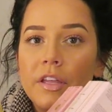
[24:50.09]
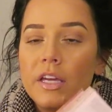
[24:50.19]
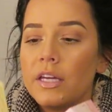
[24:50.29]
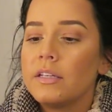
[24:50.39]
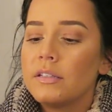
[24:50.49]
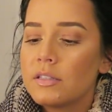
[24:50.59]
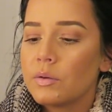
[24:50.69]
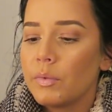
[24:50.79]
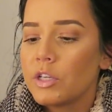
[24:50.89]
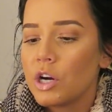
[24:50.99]
these,
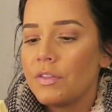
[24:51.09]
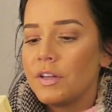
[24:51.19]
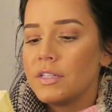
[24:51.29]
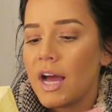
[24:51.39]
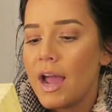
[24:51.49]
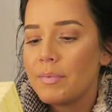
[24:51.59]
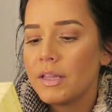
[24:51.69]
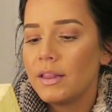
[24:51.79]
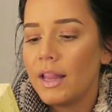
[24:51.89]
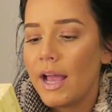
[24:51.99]
which are the
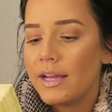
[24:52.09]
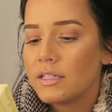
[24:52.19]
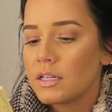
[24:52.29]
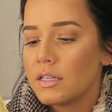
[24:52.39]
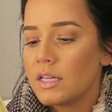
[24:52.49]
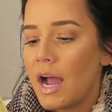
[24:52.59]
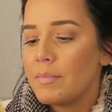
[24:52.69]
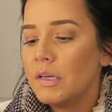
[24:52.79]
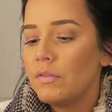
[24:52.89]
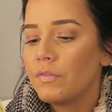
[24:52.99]
Diamond Light,
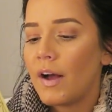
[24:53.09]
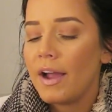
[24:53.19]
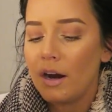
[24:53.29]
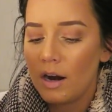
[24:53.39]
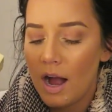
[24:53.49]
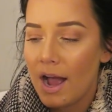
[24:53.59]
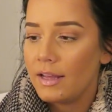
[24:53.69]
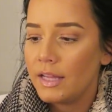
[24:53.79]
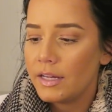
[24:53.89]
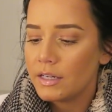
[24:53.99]
Diamond Fire
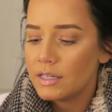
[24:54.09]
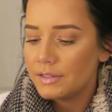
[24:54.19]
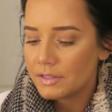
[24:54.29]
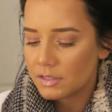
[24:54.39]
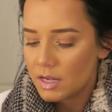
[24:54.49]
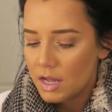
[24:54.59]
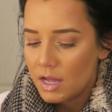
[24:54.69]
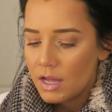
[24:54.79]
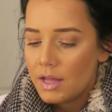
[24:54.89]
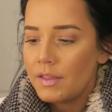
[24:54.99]
highlighters.
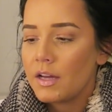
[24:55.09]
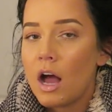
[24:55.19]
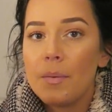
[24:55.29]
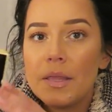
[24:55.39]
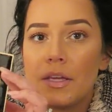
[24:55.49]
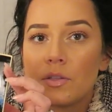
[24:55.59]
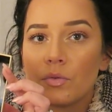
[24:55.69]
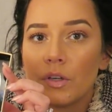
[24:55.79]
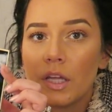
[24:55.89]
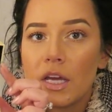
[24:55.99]
They come in this
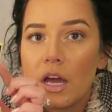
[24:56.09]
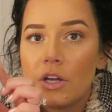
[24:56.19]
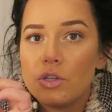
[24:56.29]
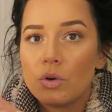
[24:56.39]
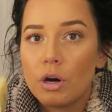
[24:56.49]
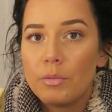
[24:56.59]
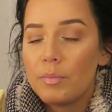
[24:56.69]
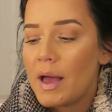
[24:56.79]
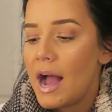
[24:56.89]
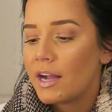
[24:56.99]
really
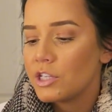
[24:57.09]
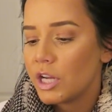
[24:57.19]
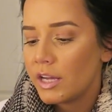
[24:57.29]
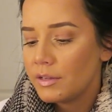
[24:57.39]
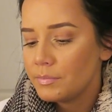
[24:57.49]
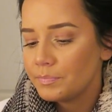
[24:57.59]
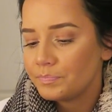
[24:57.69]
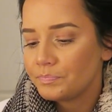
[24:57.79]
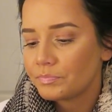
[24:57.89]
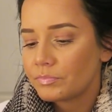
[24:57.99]
adorable packaging.
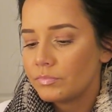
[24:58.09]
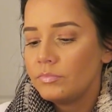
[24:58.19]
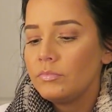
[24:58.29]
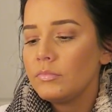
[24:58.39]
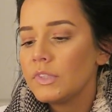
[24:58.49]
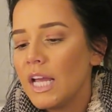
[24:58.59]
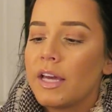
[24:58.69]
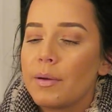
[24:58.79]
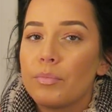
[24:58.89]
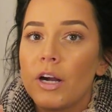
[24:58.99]

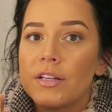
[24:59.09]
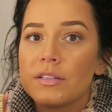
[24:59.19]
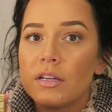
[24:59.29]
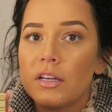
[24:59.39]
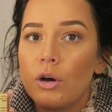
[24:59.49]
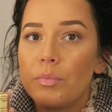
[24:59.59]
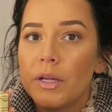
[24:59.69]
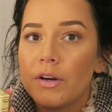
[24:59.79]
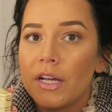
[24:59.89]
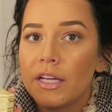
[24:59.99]
Like, press it
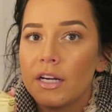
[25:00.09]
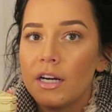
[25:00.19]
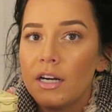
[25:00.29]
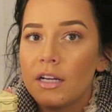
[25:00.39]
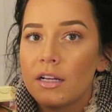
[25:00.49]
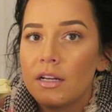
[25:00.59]
open right here.